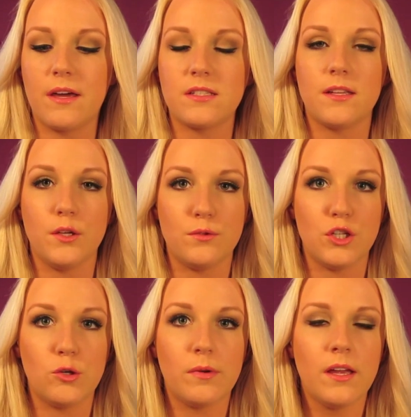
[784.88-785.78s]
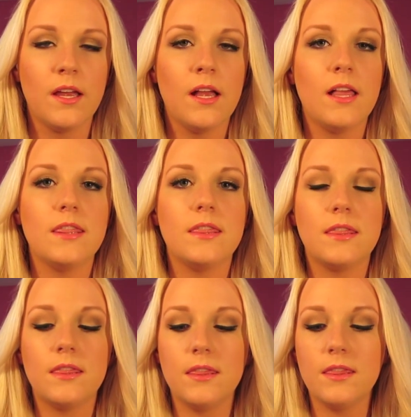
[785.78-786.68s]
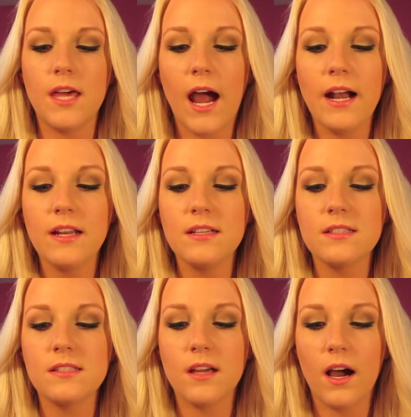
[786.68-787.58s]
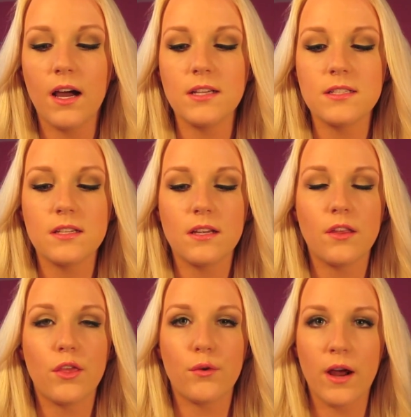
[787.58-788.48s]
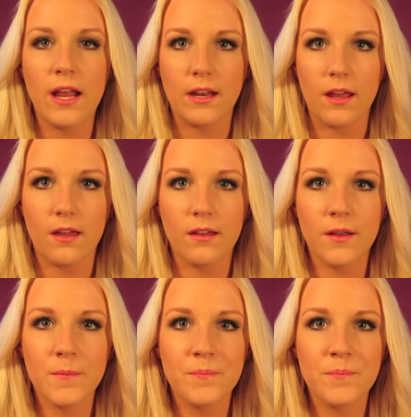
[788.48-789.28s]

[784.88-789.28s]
about us on YouTube. That is not threatening.